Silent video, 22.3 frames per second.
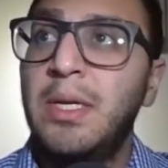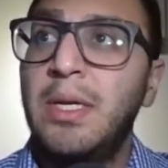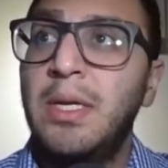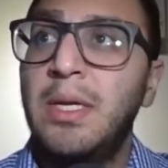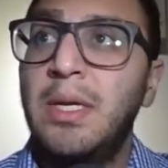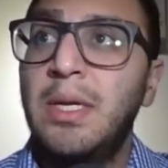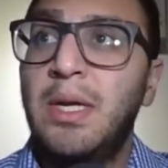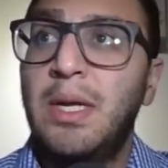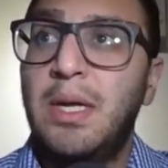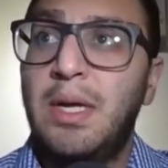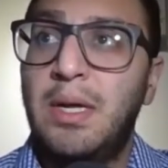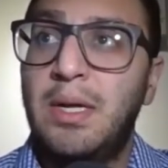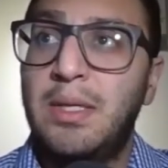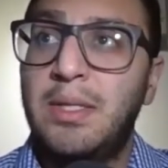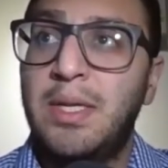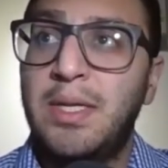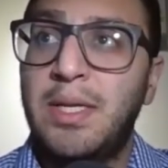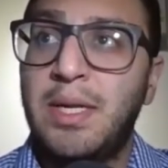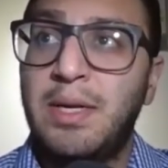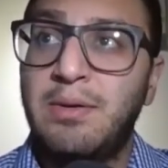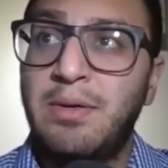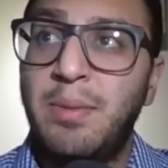
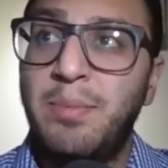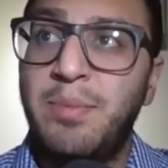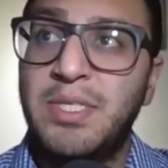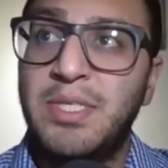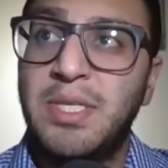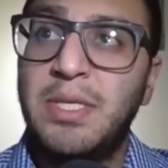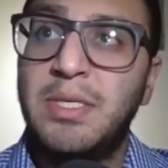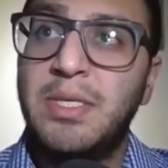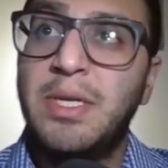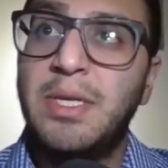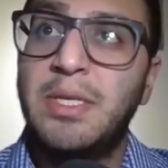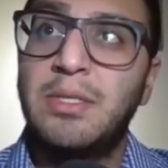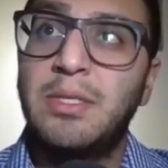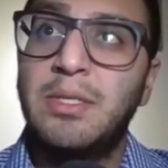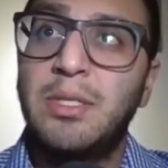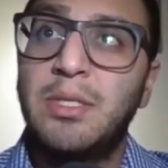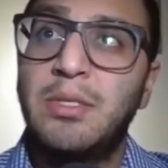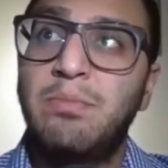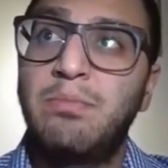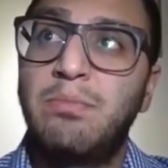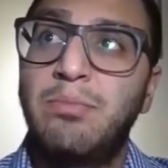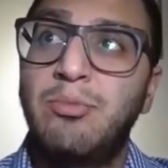are represented in this
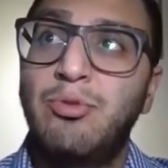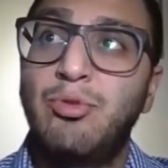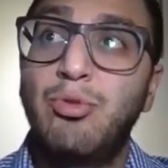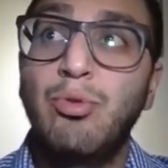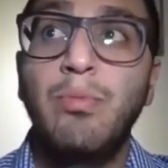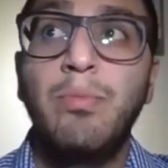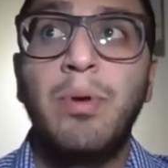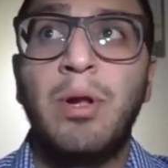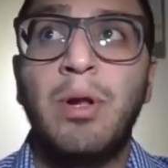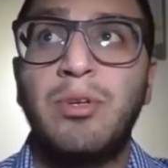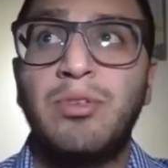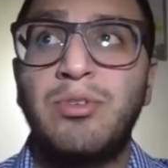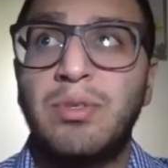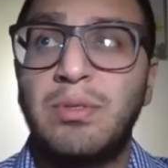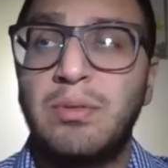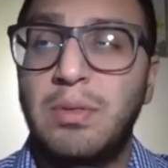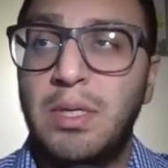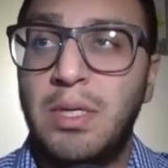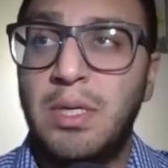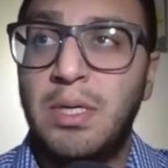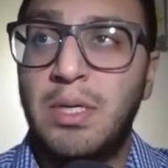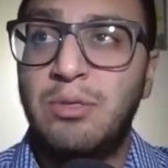true plot
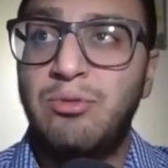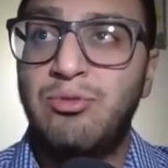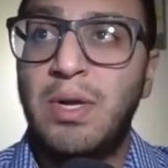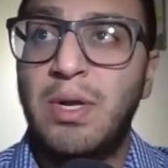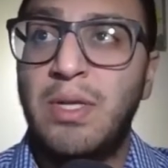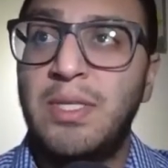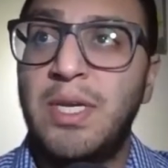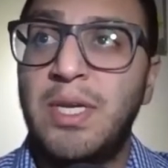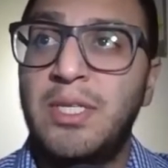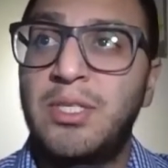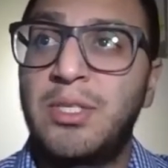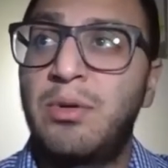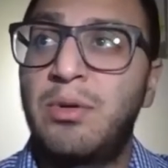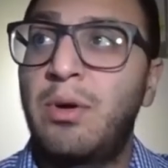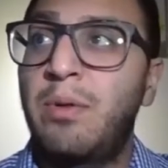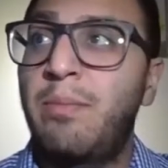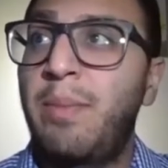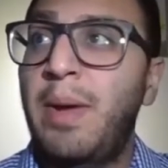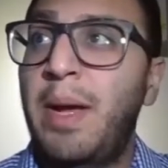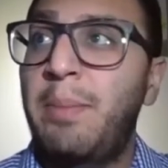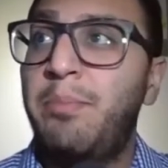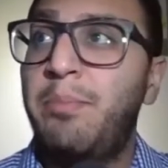transaction or
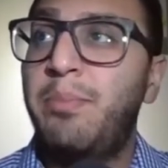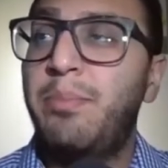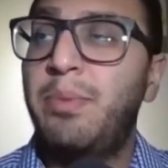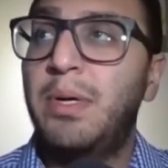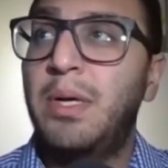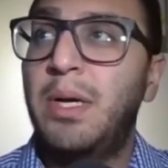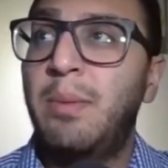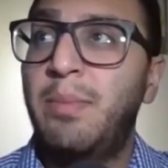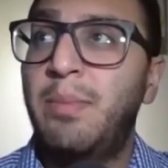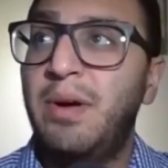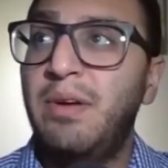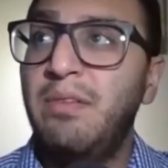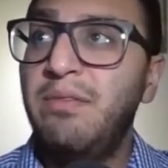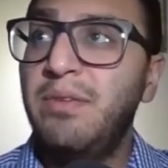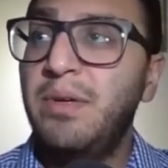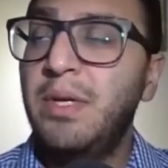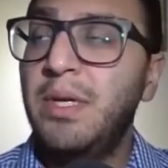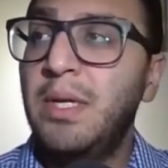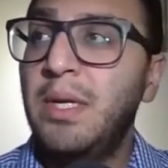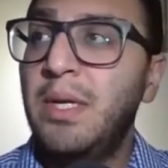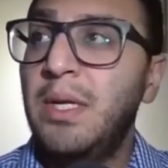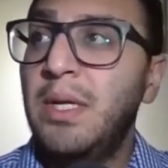map above.
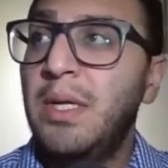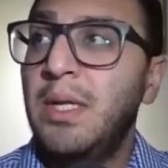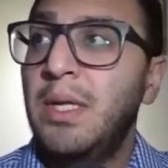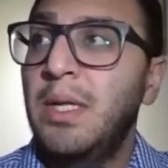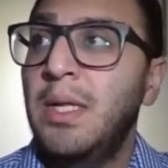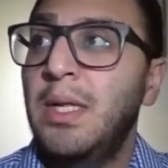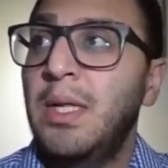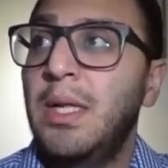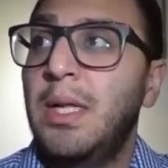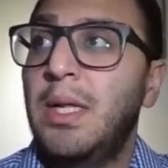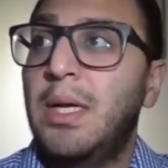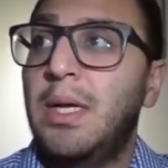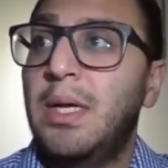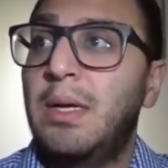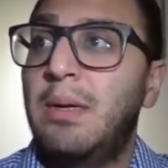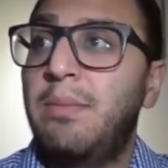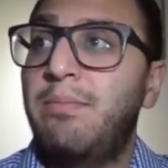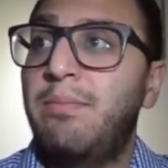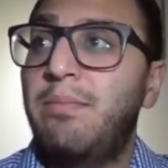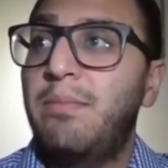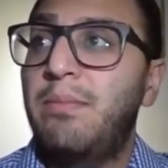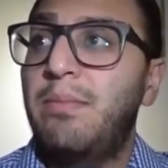
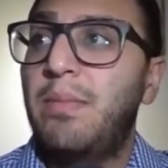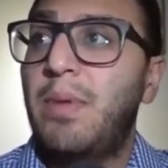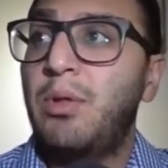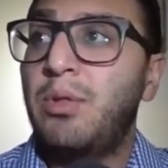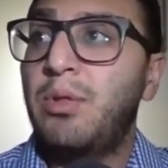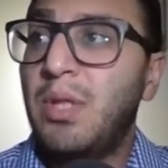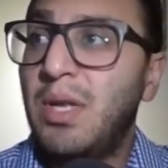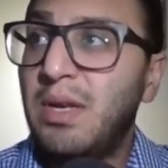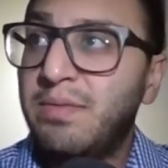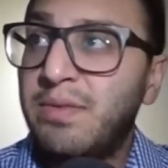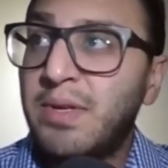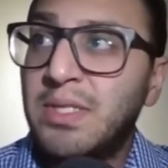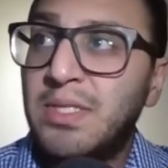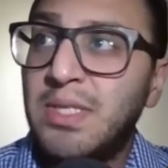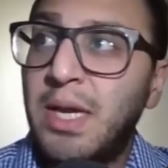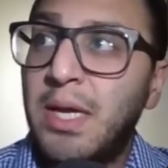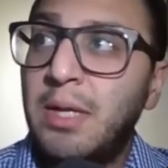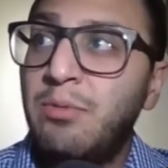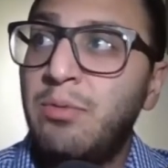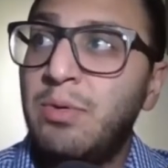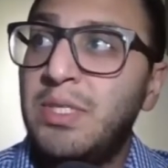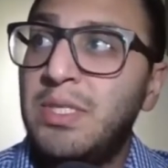On the left hand side,
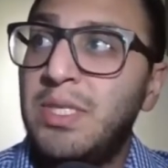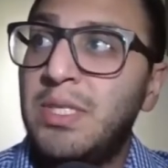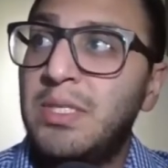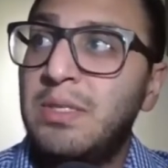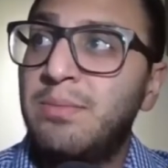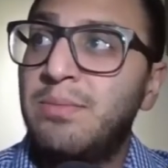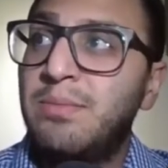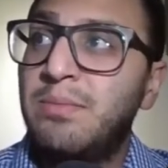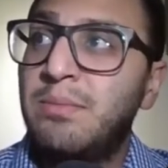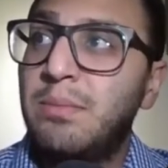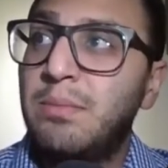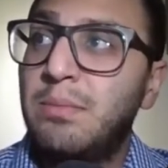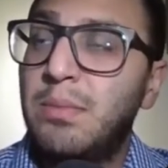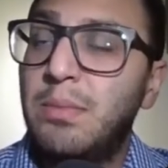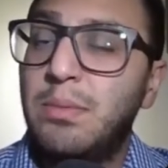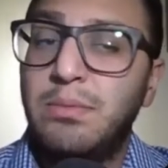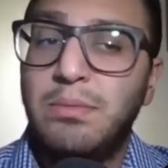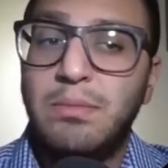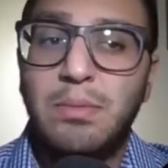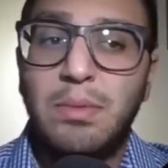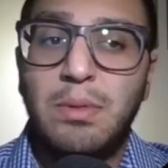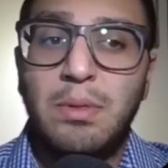we see some
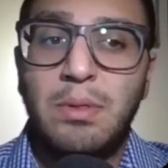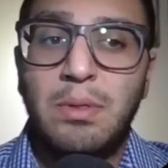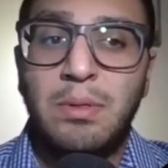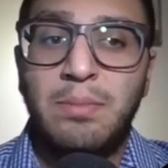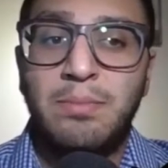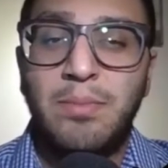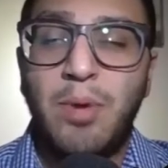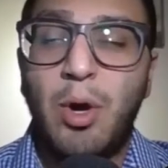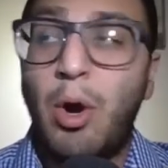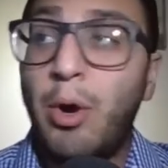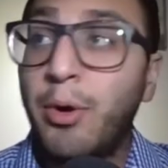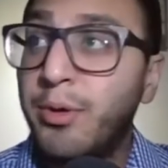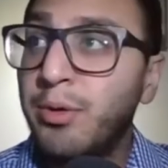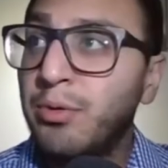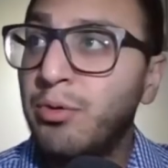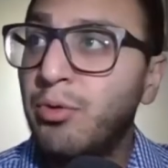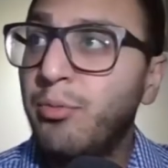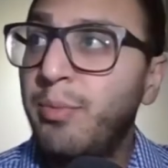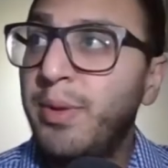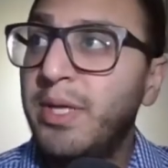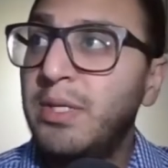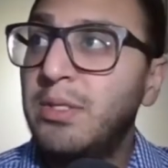auto
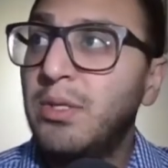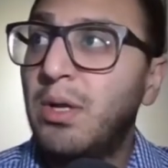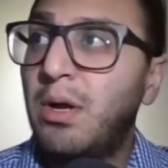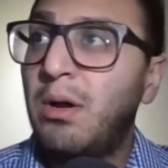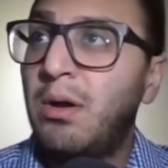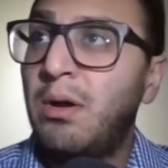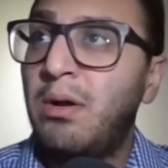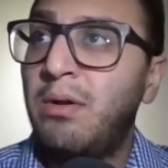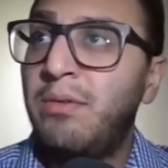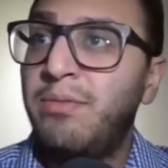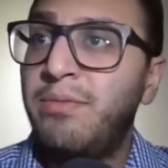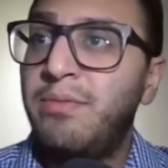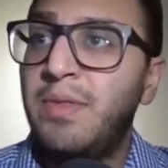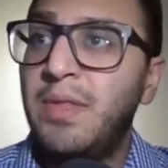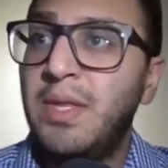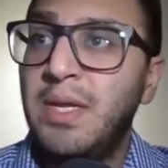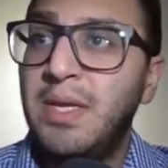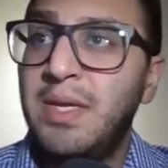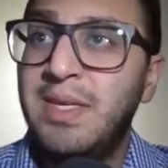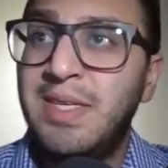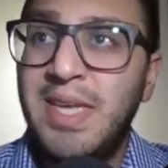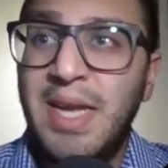groupings of the
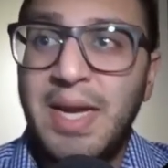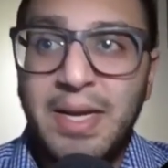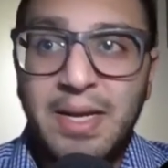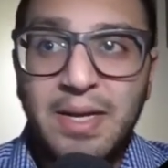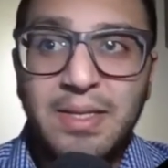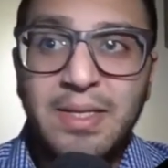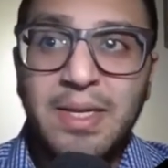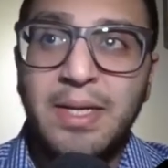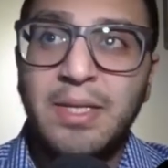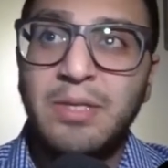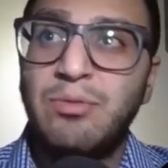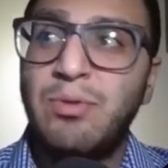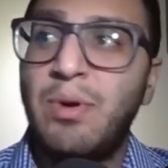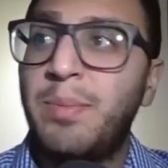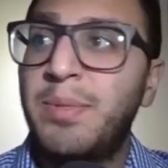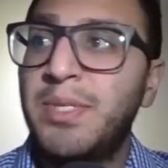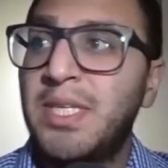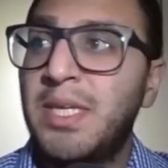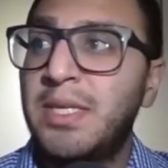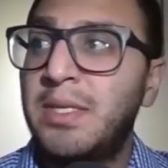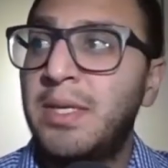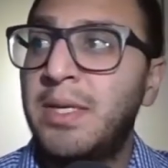data that is
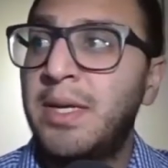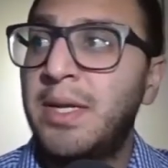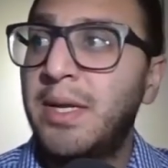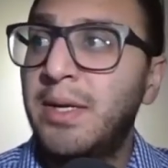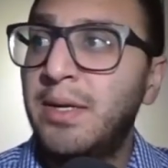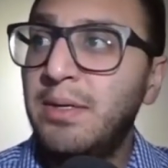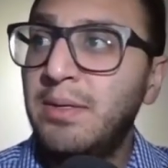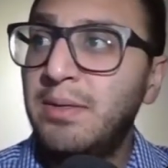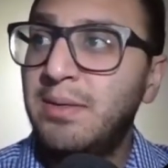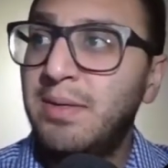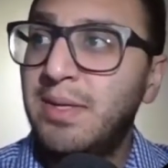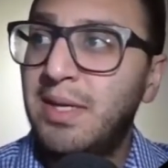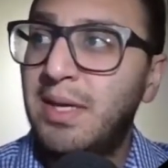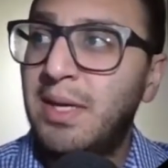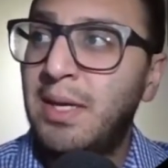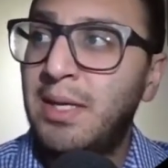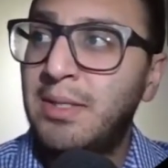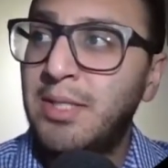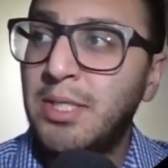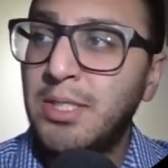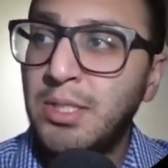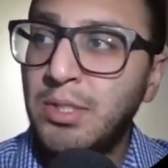represented here.
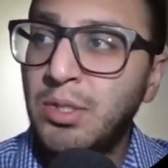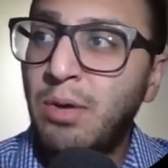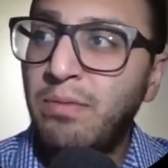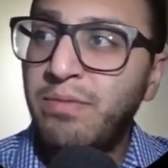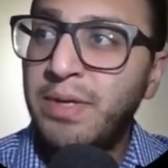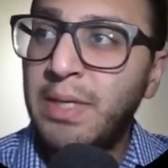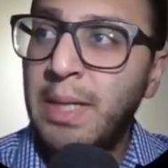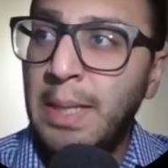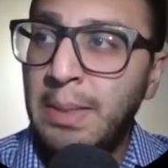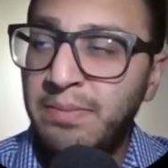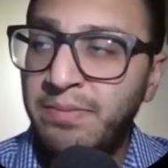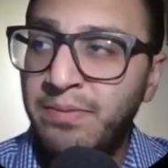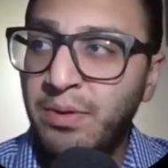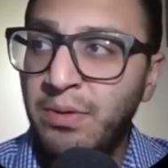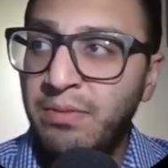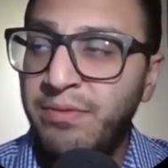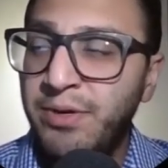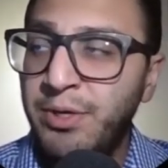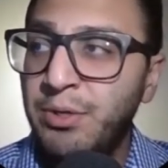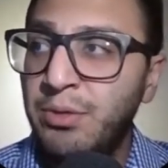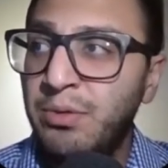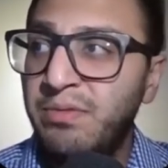This is often helpful for
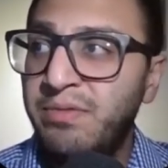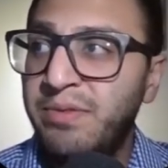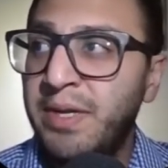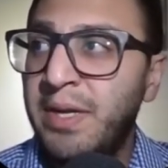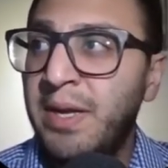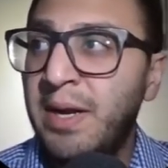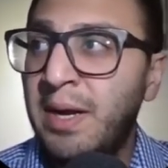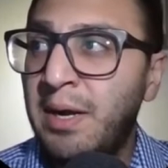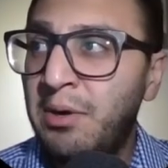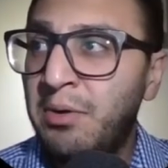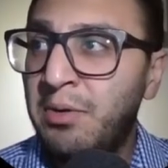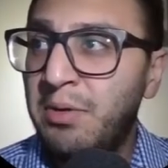you to figure out